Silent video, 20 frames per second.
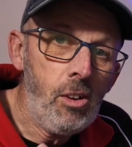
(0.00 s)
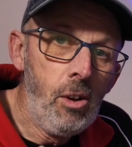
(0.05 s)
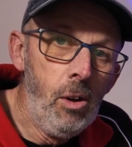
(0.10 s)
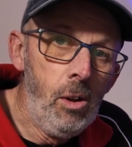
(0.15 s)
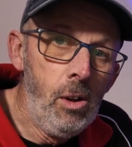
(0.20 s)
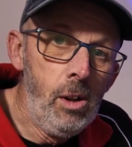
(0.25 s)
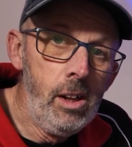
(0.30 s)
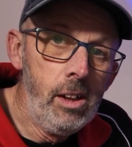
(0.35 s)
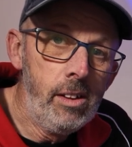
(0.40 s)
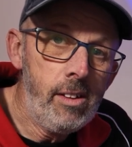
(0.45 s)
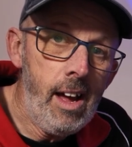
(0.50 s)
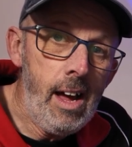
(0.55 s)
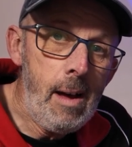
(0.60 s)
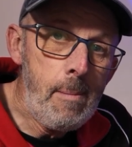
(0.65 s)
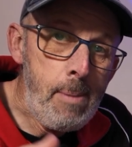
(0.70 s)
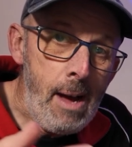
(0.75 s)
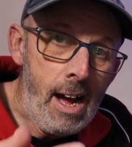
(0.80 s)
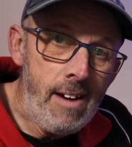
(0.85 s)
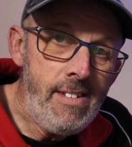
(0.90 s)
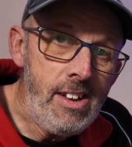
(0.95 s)
called
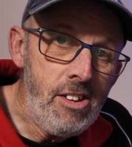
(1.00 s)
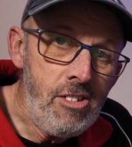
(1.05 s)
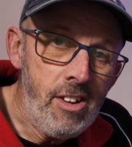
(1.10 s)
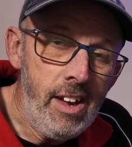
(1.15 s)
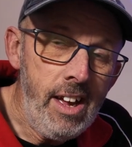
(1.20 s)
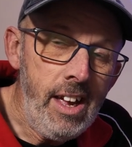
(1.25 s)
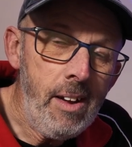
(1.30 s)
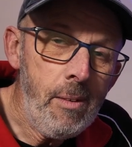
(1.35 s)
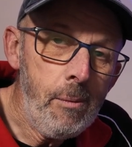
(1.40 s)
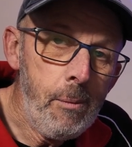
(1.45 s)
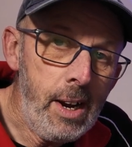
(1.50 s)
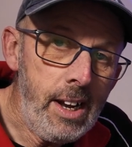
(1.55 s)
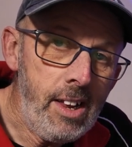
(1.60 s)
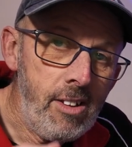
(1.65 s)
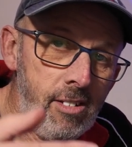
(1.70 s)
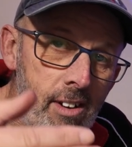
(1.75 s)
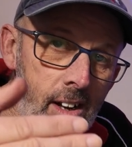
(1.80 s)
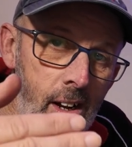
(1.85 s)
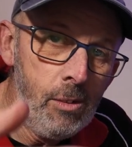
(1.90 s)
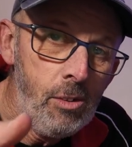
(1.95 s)
perigee when
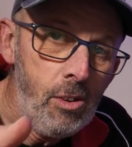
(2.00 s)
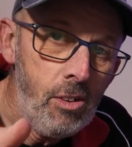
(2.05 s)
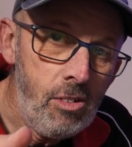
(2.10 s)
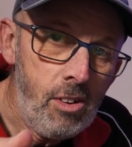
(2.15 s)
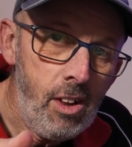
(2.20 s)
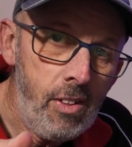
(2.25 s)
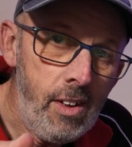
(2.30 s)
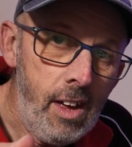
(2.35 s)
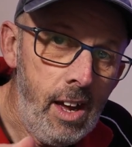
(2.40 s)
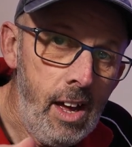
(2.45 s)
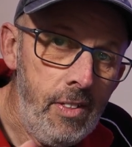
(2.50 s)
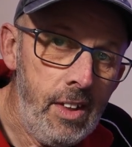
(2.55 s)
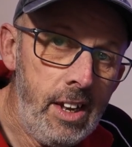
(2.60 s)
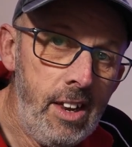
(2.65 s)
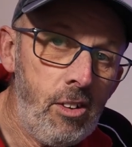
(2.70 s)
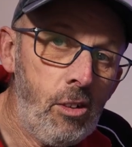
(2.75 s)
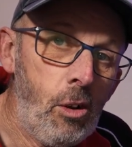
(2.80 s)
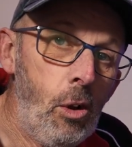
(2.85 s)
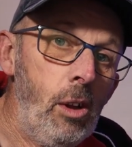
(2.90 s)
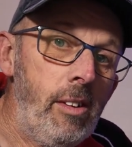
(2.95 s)
it's closest to the Earth,
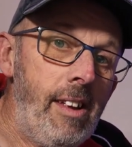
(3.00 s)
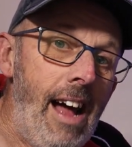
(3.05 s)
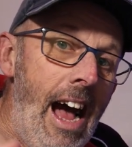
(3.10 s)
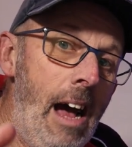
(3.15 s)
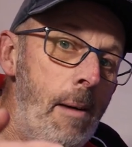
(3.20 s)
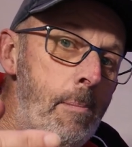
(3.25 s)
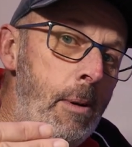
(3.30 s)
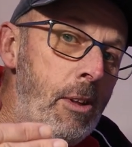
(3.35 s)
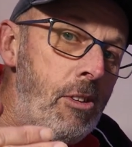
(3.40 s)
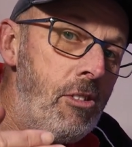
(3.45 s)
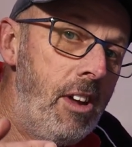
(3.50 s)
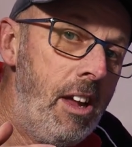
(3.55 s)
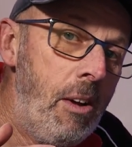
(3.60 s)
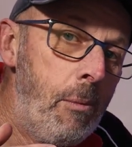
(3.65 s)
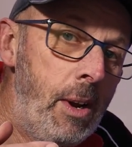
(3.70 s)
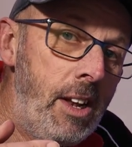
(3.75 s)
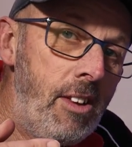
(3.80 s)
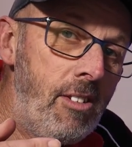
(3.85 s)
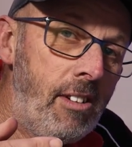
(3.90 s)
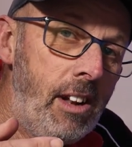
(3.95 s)
and it's called apogee
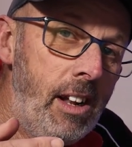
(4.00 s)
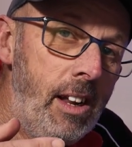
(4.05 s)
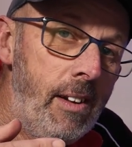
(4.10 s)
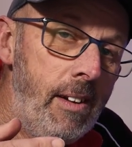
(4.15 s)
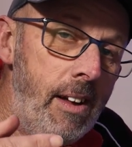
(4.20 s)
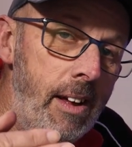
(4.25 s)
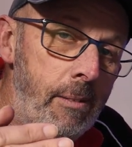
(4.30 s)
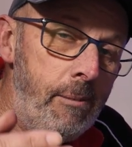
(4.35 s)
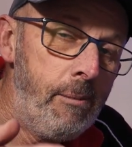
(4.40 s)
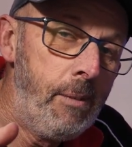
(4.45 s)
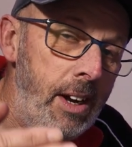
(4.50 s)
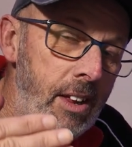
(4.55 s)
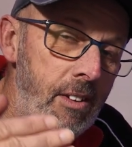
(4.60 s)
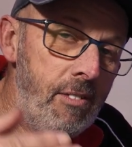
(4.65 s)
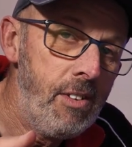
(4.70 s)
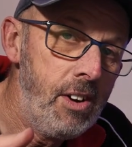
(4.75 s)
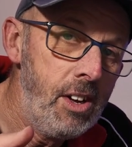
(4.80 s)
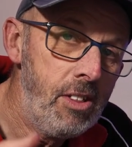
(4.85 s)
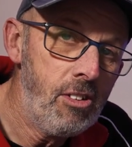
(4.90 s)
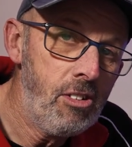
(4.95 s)
when
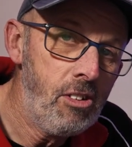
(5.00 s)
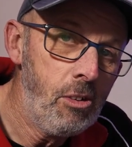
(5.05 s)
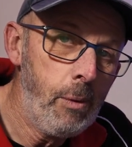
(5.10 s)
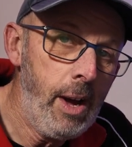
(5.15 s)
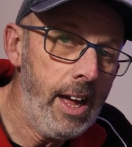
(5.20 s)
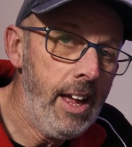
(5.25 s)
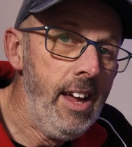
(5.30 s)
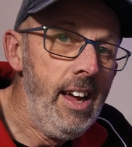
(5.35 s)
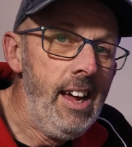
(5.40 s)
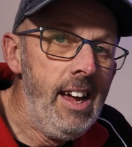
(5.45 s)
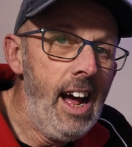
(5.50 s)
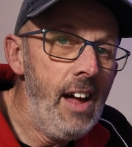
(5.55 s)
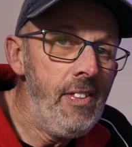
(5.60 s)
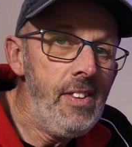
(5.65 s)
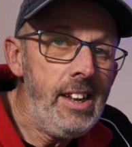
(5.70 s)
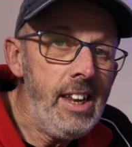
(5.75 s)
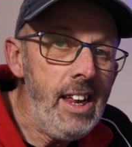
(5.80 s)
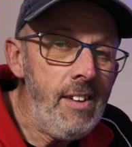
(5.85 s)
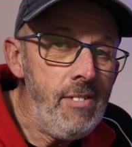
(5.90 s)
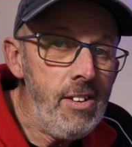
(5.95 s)
it's furthest away.
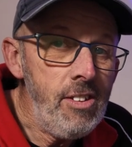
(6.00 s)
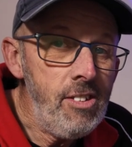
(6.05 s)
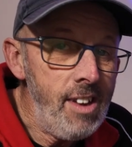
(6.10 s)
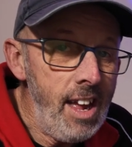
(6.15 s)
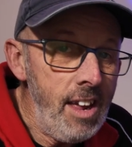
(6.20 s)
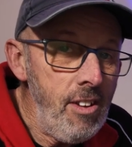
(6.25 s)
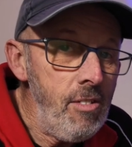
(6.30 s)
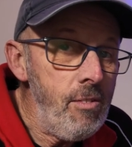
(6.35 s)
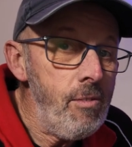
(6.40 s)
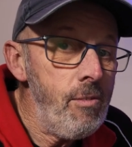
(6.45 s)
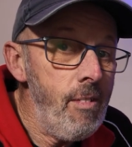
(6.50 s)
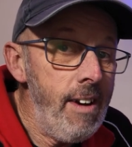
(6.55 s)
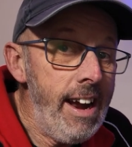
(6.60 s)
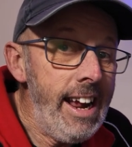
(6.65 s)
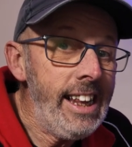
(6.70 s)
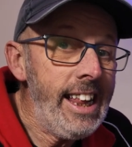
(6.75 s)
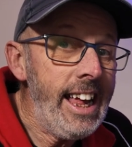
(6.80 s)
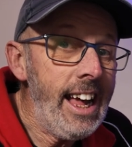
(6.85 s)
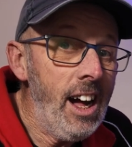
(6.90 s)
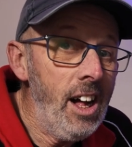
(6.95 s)
And the difference isn't
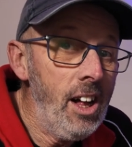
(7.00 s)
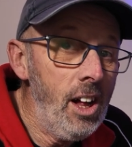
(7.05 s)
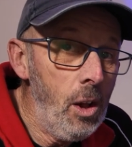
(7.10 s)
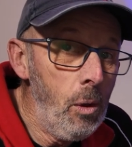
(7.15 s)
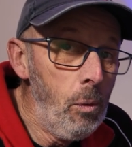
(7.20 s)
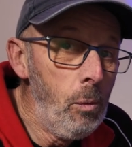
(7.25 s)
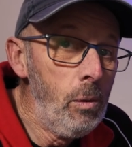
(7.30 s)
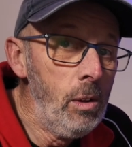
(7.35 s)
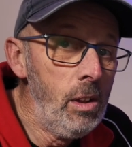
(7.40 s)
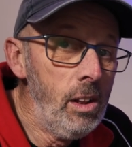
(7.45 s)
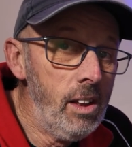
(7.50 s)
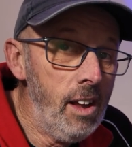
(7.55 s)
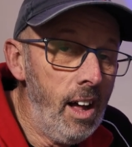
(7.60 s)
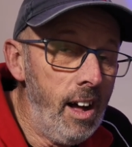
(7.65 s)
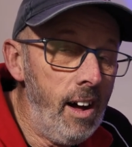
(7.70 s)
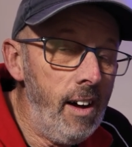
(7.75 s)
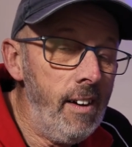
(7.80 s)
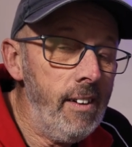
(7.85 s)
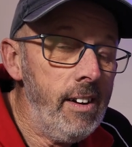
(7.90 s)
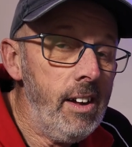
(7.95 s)
really a whole
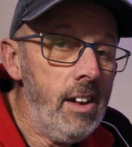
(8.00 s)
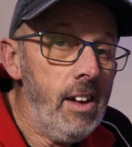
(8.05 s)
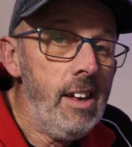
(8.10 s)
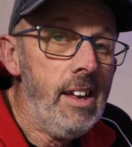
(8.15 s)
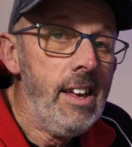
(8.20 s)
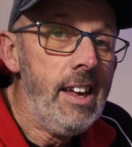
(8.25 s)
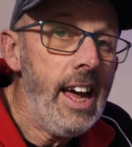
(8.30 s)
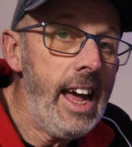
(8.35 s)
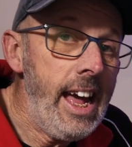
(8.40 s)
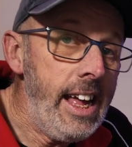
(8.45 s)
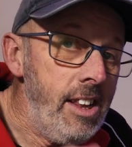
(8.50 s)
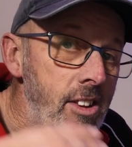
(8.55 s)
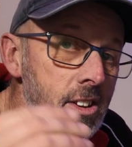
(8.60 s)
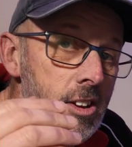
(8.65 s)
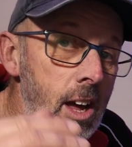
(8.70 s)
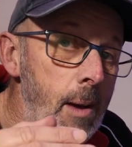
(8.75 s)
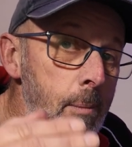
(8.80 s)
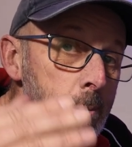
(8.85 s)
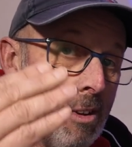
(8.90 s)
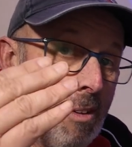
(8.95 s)
lot in
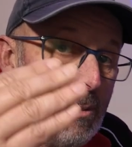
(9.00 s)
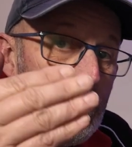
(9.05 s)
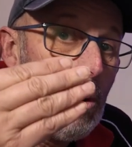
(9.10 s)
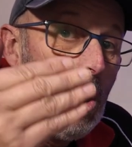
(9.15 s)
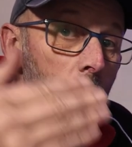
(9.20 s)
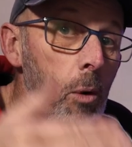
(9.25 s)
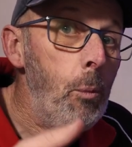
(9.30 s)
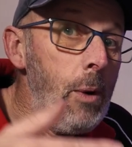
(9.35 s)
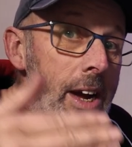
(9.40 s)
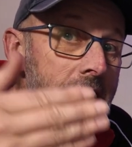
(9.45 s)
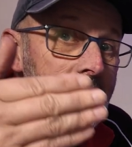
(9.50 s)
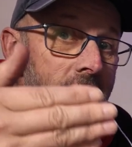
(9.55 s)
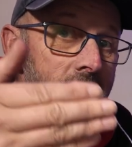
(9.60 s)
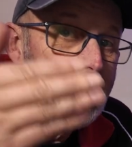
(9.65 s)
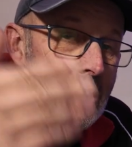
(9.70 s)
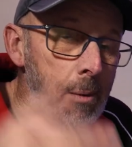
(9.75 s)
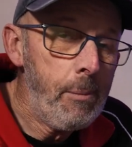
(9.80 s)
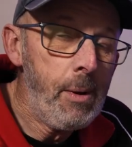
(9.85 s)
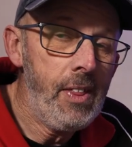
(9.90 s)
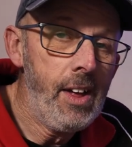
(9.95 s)
terms of what we
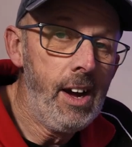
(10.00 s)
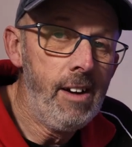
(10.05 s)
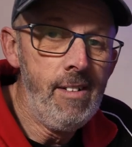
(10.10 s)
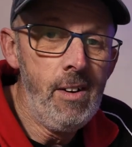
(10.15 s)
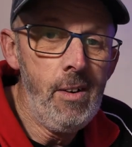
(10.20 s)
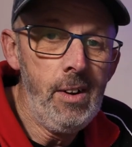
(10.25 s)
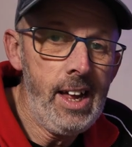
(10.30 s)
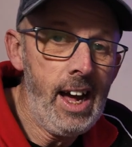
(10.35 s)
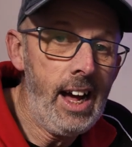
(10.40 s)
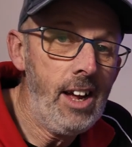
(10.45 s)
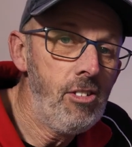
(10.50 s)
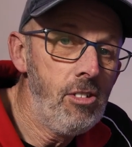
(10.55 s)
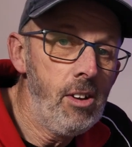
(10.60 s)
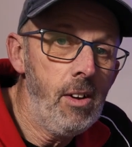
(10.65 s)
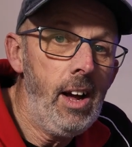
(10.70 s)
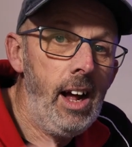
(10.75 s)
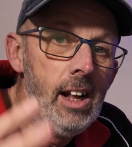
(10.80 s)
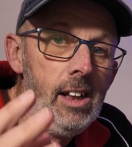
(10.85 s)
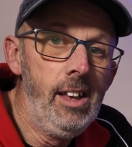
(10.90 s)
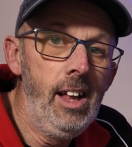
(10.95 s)
see with our own eyes.
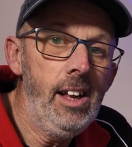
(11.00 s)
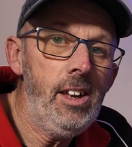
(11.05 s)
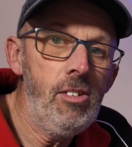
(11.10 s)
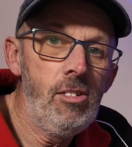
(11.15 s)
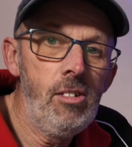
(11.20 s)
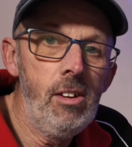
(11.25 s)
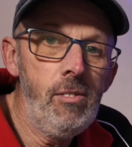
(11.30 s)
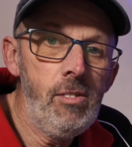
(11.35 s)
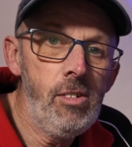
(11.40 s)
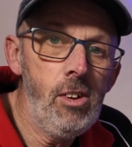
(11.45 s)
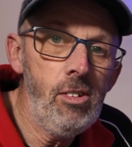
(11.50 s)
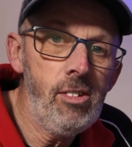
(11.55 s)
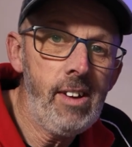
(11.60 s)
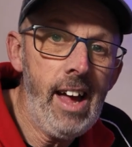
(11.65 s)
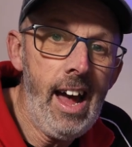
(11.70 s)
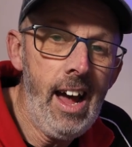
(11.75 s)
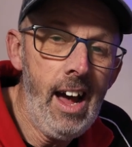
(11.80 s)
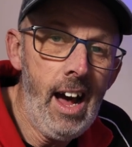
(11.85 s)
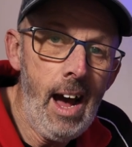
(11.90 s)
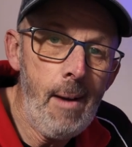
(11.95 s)
So a lot of stuff does
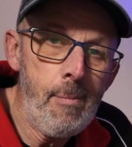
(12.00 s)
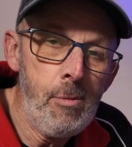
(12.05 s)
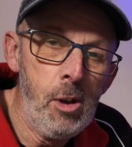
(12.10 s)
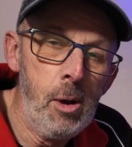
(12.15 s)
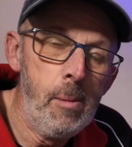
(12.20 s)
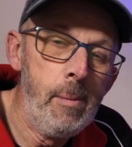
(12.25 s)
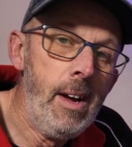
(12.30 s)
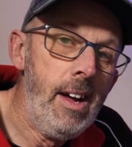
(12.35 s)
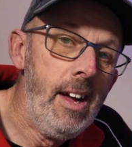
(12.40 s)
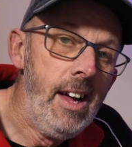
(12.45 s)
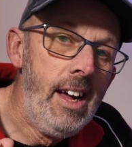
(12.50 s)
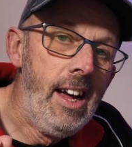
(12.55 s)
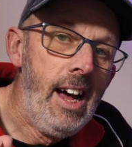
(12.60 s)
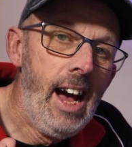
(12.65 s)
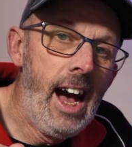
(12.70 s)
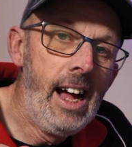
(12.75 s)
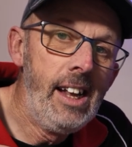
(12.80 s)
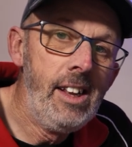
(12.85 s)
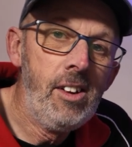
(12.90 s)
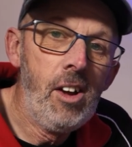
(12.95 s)
get hyped up,
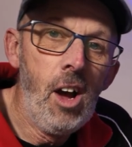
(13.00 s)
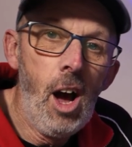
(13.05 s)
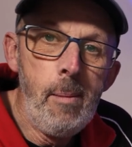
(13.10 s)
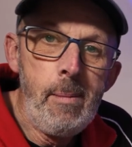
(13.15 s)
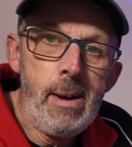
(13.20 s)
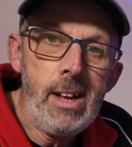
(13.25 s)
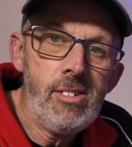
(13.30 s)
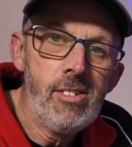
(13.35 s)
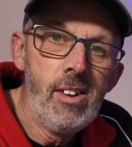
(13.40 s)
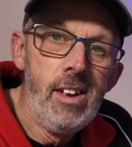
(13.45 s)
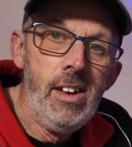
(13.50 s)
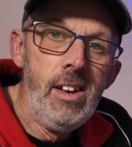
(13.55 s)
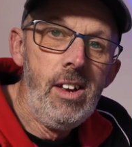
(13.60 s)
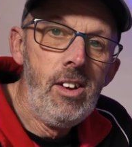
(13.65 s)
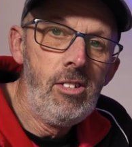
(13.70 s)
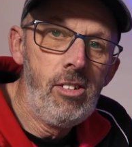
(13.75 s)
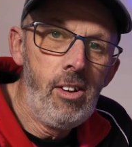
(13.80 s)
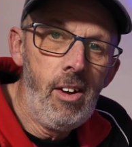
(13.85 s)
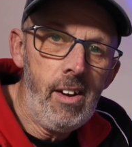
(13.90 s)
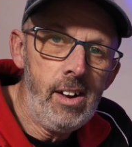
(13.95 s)
and comets
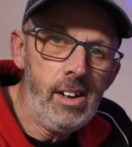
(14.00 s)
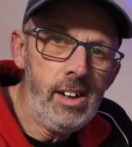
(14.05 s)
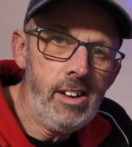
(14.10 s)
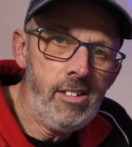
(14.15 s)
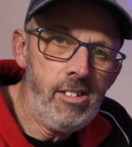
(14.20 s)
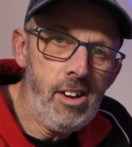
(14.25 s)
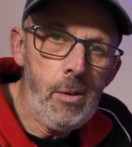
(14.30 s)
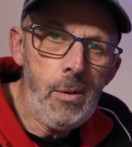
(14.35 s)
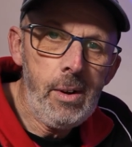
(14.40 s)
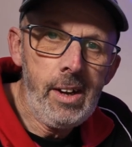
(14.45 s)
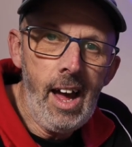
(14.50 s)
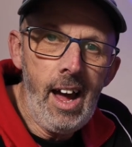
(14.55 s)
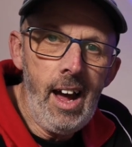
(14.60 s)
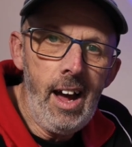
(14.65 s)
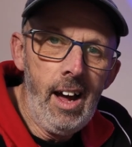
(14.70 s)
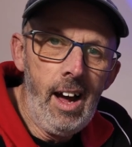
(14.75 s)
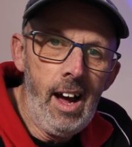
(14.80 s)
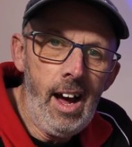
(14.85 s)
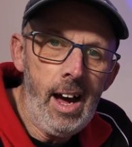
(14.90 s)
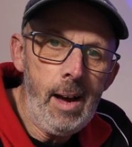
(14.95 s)
certainly do
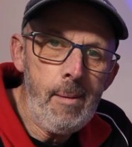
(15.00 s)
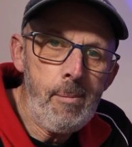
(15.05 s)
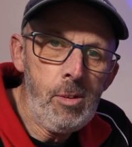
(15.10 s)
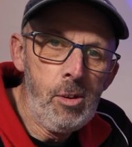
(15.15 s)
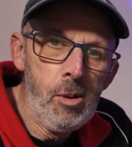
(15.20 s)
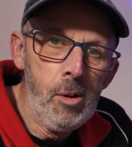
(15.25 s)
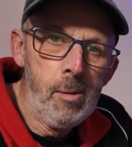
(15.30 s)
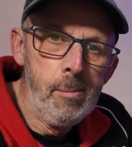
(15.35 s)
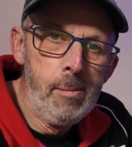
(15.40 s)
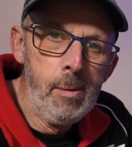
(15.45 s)
get hyped